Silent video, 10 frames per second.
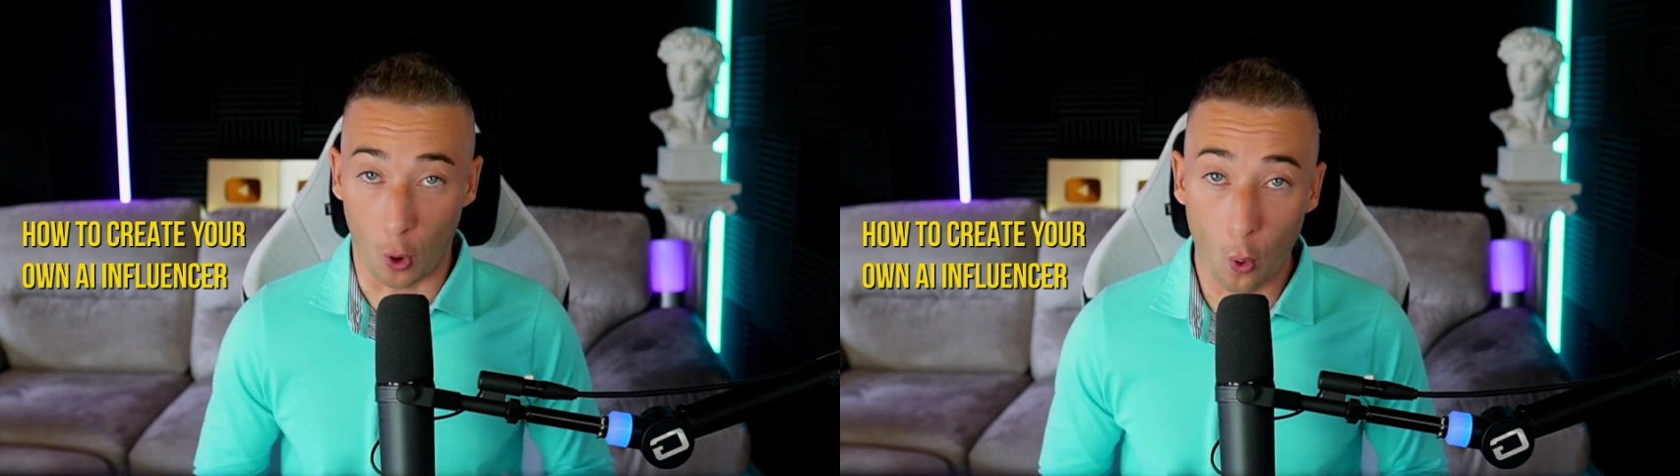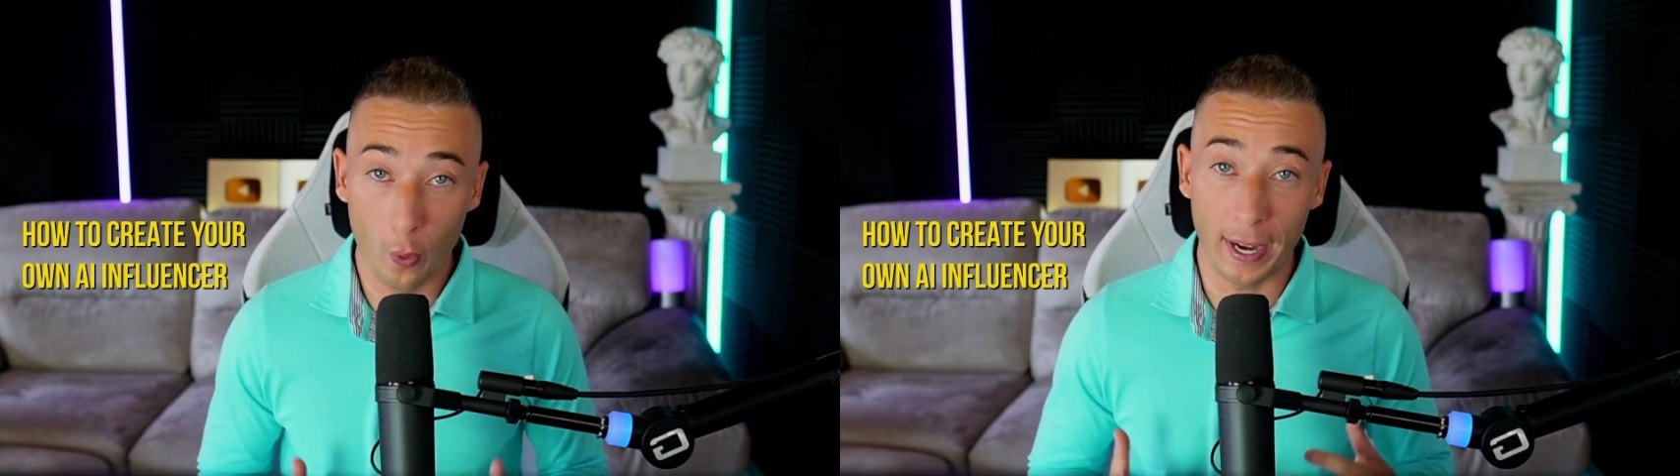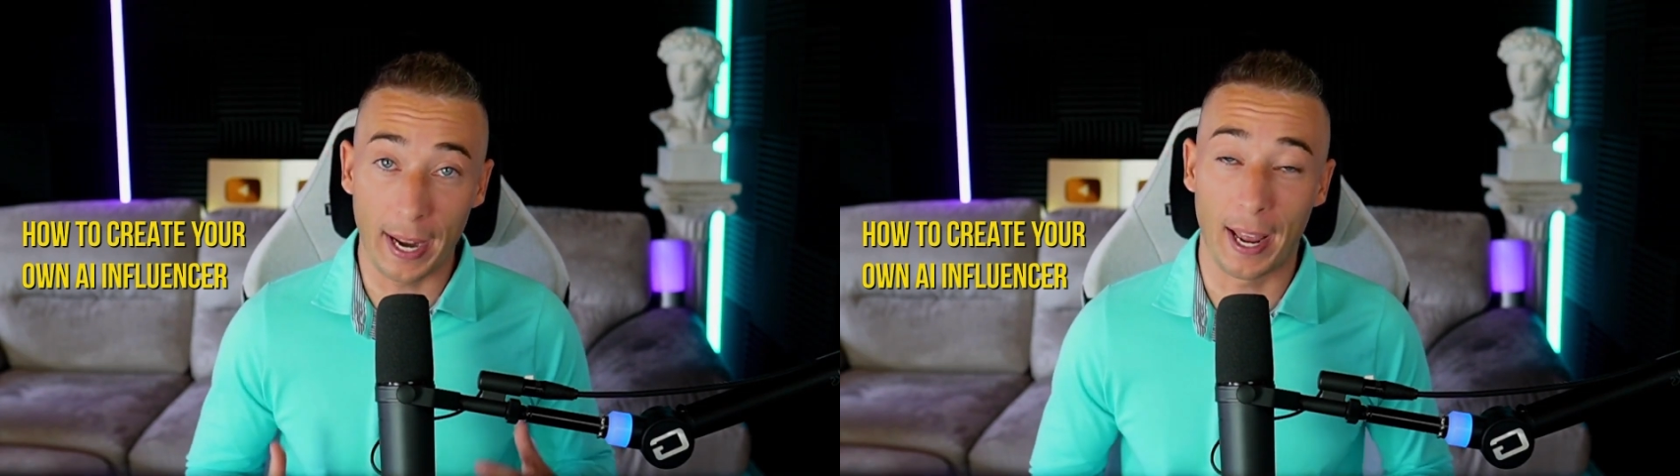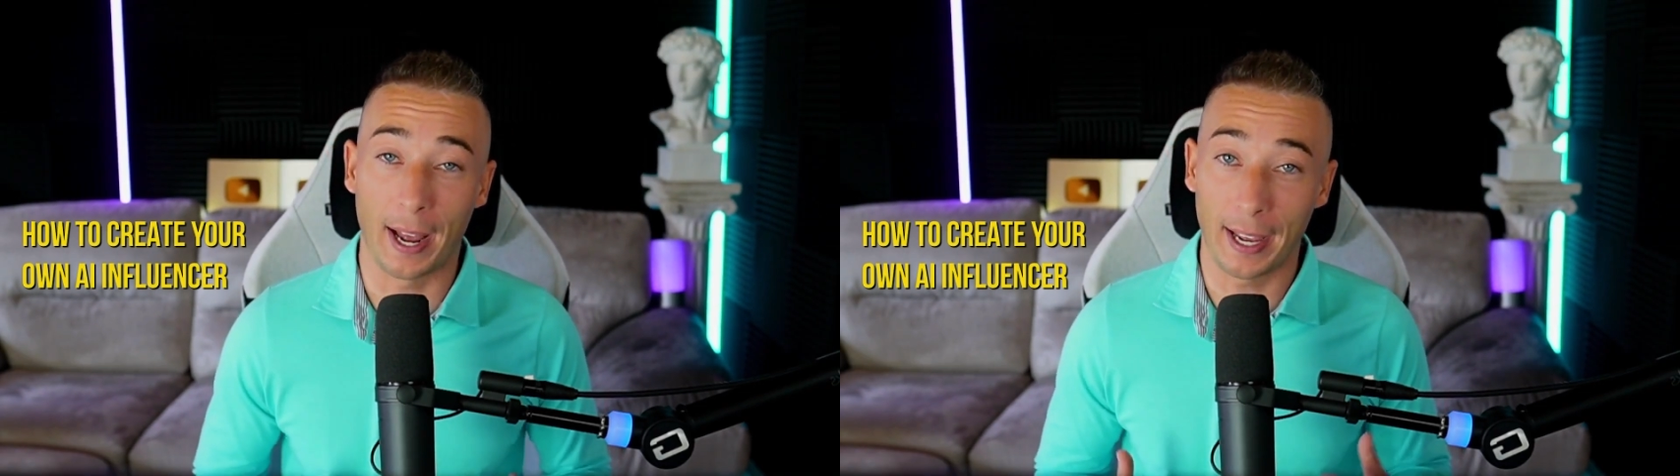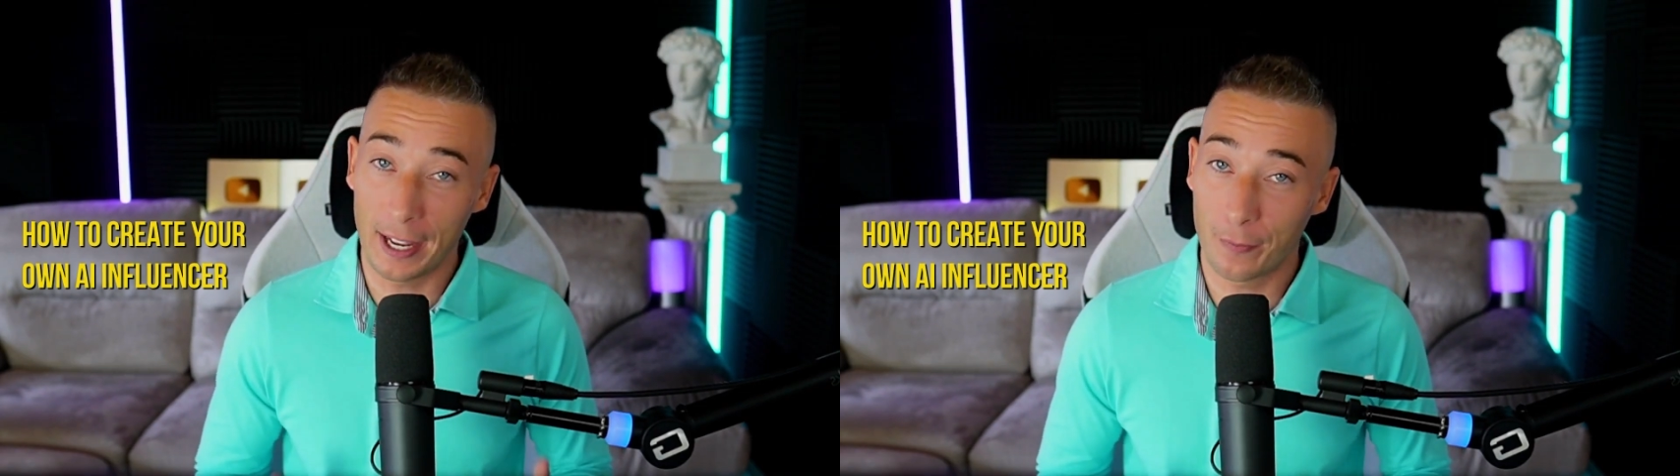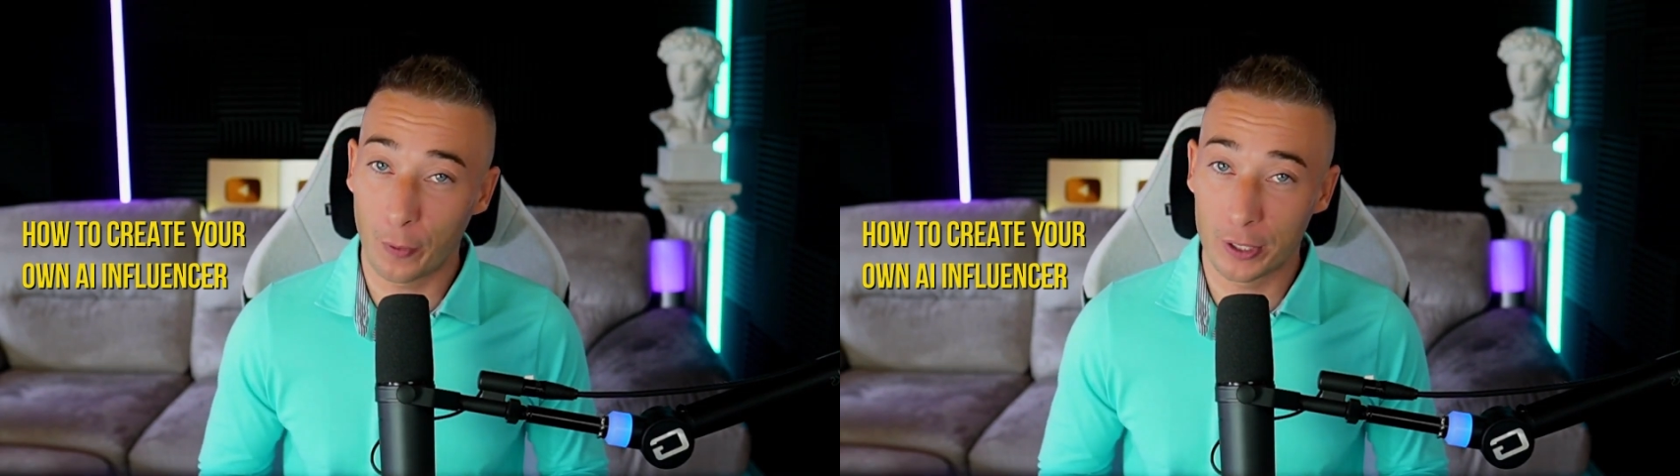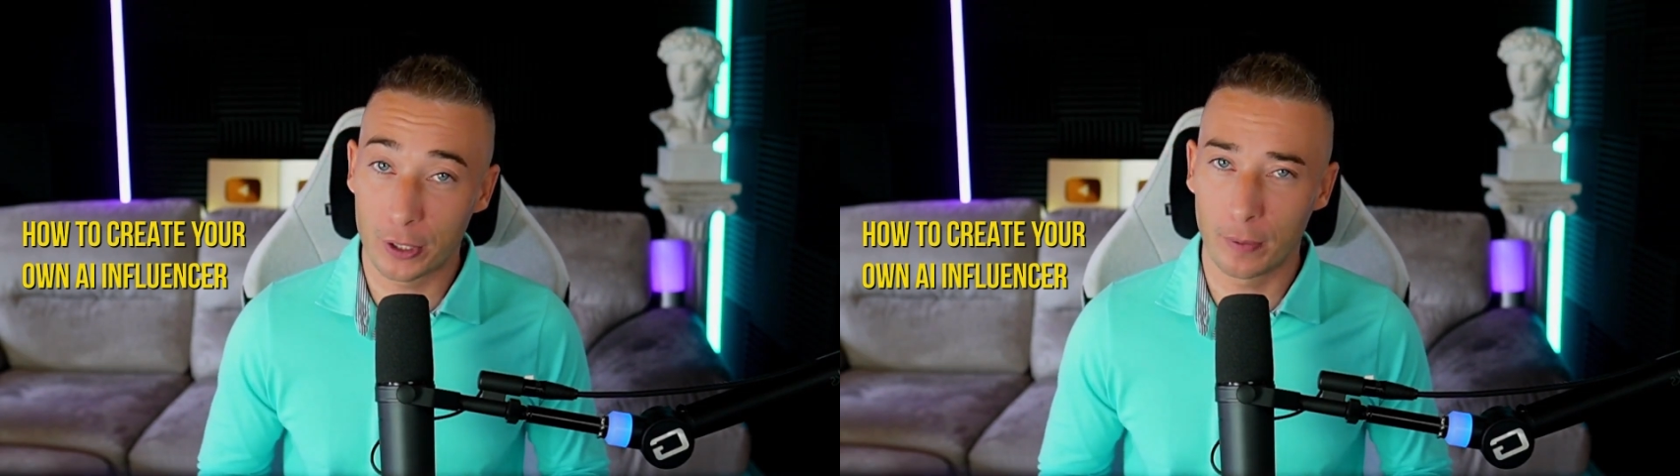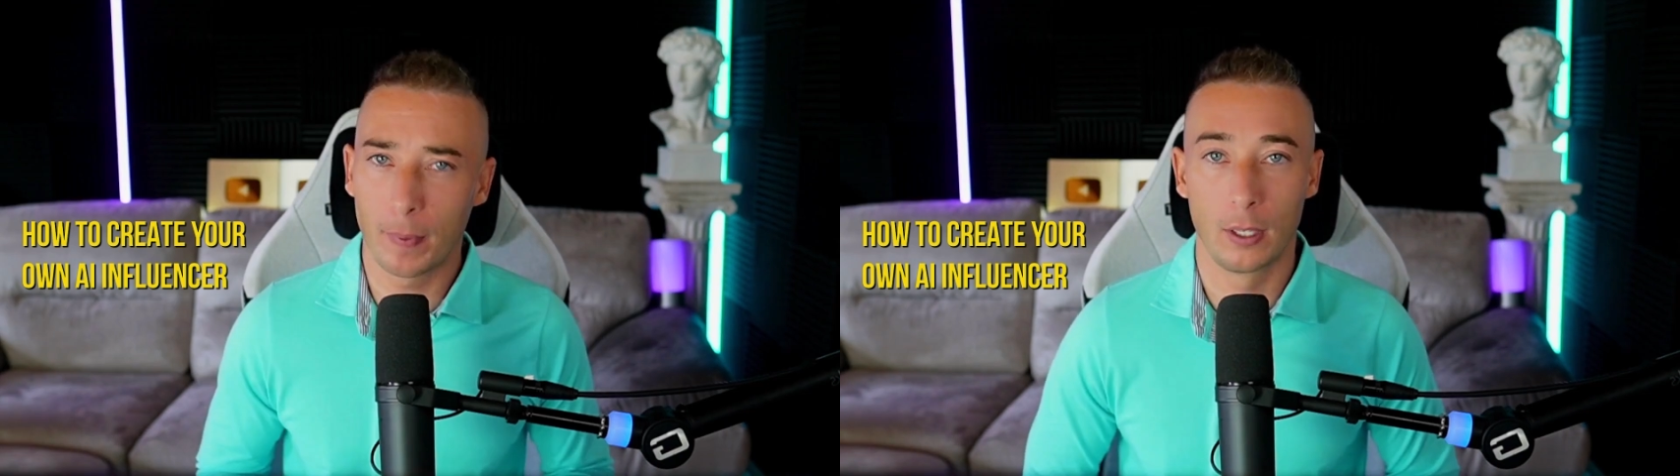own A I influencer